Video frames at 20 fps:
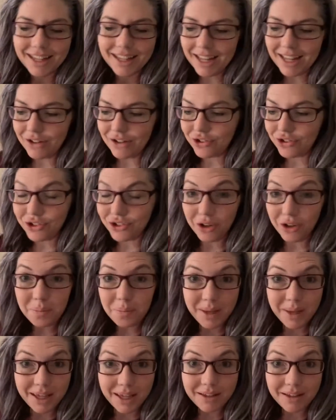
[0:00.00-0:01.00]
It should
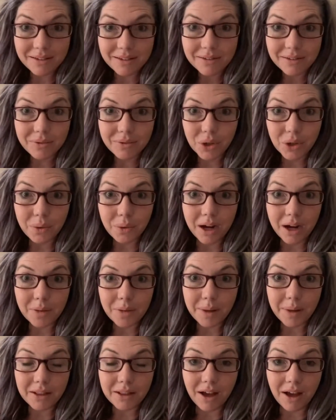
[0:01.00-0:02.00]
be required
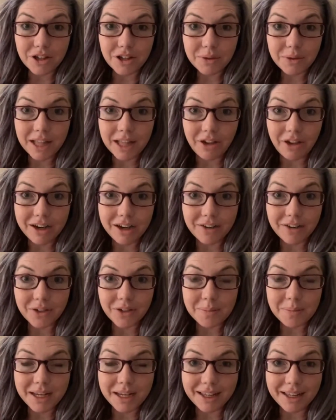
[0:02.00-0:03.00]
by law to allow it at every
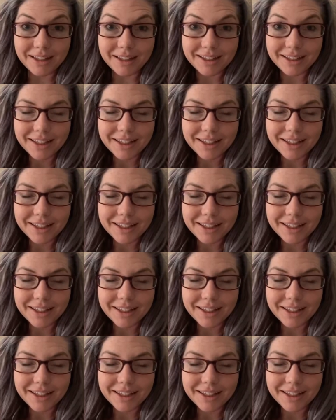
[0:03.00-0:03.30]
meeting,